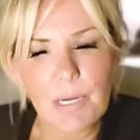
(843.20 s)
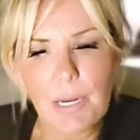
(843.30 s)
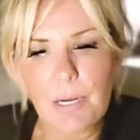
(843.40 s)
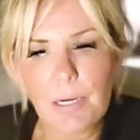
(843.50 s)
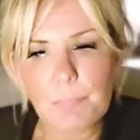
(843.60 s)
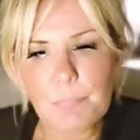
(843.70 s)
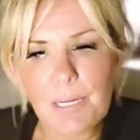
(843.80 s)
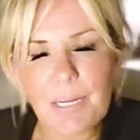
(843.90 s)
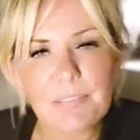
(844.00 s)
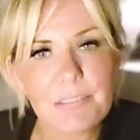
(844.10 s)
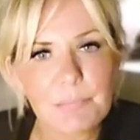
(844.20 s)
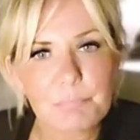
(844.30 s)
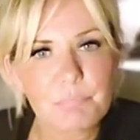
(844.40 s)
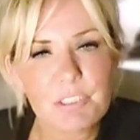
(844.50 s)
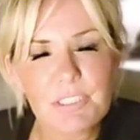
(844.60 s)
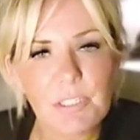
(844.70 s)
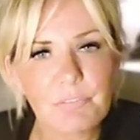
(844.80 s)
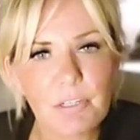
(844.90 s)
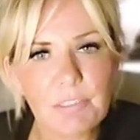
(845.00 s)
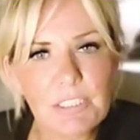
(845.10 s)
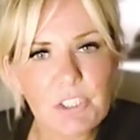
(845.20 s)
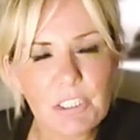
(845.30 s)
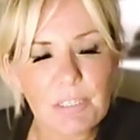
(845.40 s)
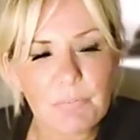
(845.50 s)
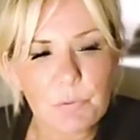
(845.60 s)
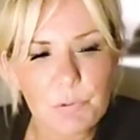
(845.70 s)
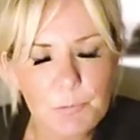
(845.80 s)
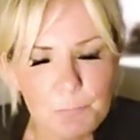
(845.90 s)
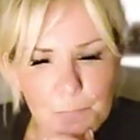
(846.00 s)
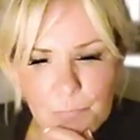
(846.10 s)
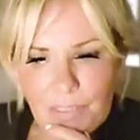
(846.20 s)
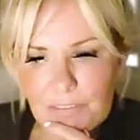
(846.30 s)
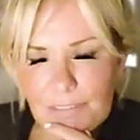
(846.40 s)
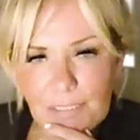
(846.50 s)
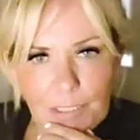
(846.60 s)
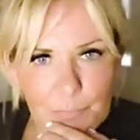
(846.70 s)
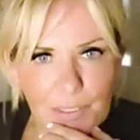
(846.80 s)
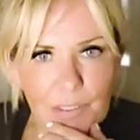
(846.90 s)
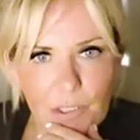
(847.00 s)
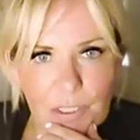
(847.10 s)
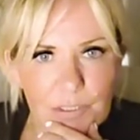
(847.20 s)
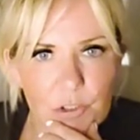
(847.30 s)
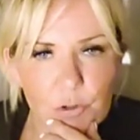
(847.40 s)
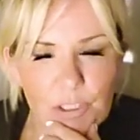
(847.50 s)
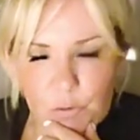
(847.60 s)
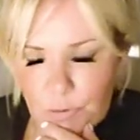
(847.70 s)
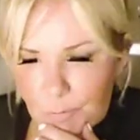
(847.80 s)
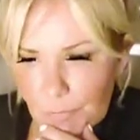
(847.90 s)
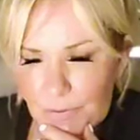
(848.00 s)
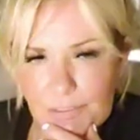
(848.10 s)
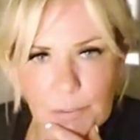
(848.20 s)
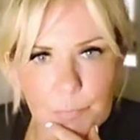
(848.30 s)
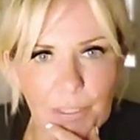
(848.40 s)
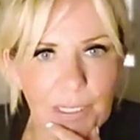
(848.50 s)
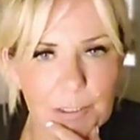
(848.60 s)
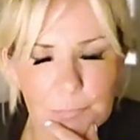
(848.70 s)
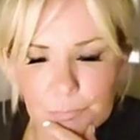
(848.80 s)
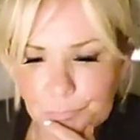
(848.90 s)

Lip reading: and to reserve our energy levels and to keep that kind of stress response at bay.